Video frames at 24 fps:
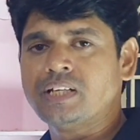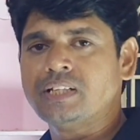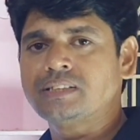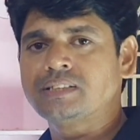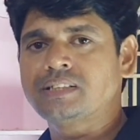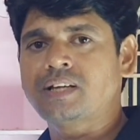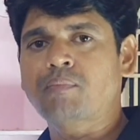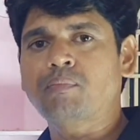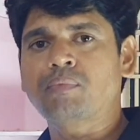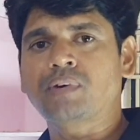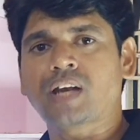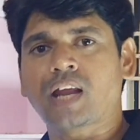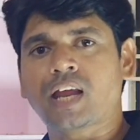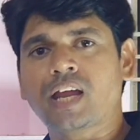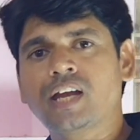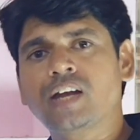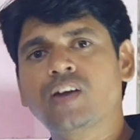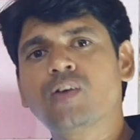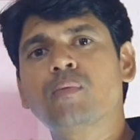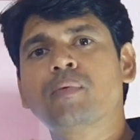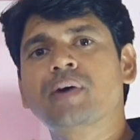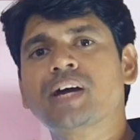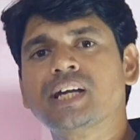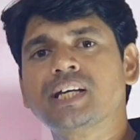Some
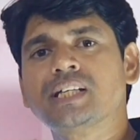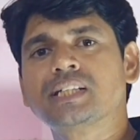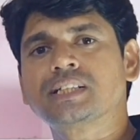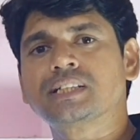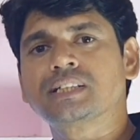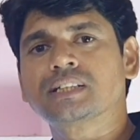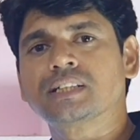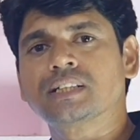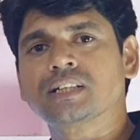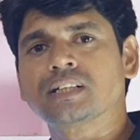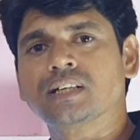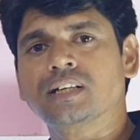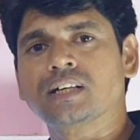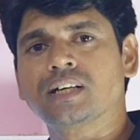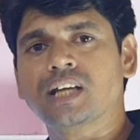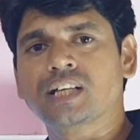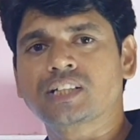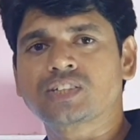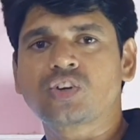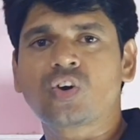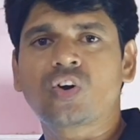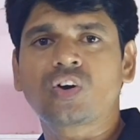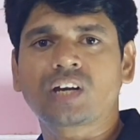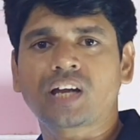trilobites
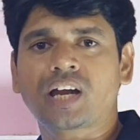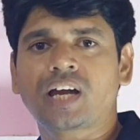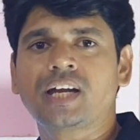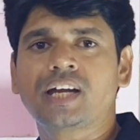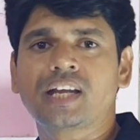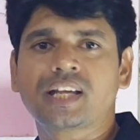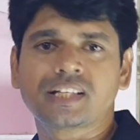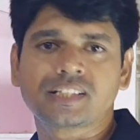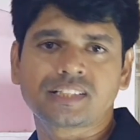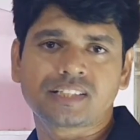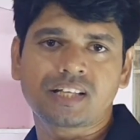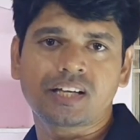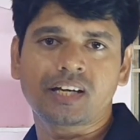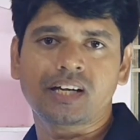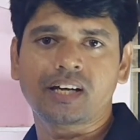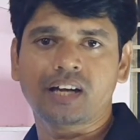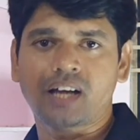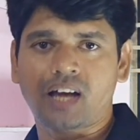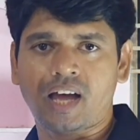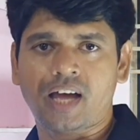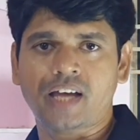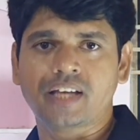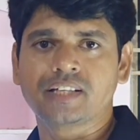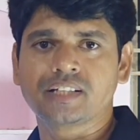does not contain
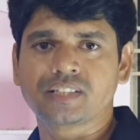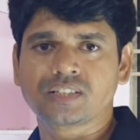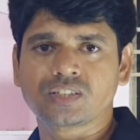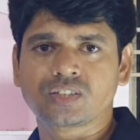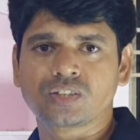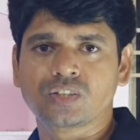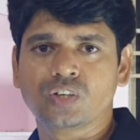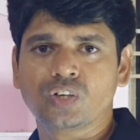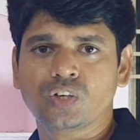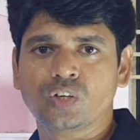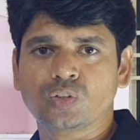the eyes,